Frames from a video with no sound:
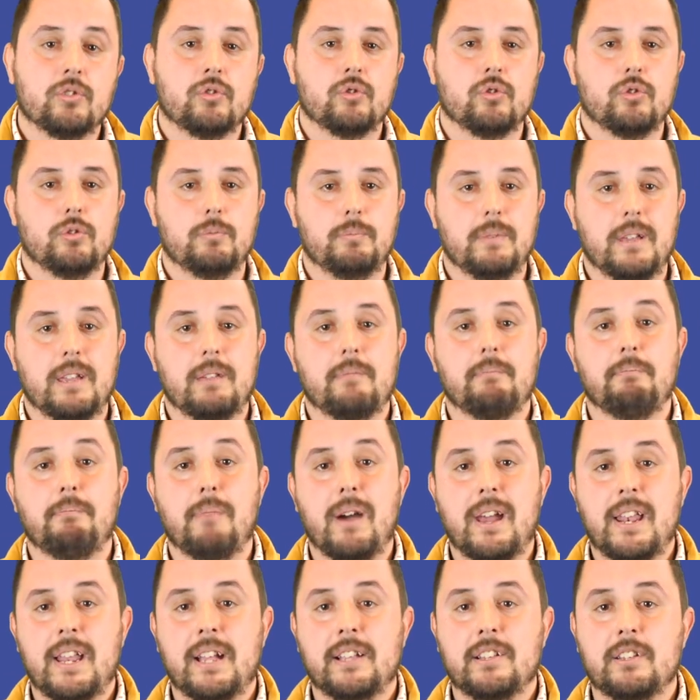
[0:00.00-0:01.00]
should be
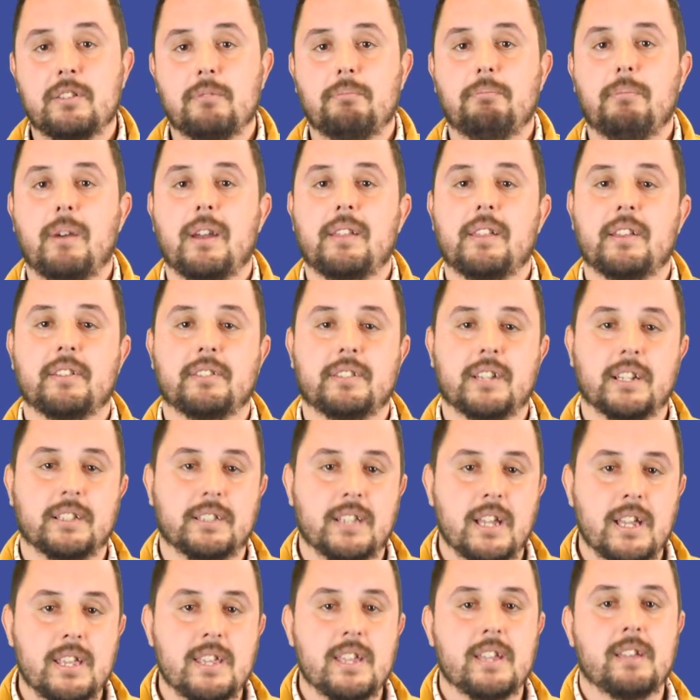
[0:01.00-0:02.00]
managed by the
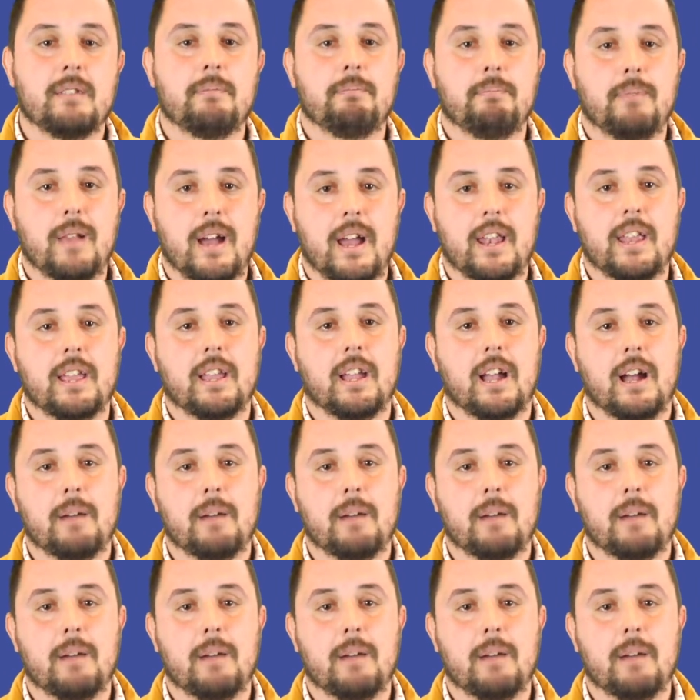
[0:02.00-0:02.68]
strategic planning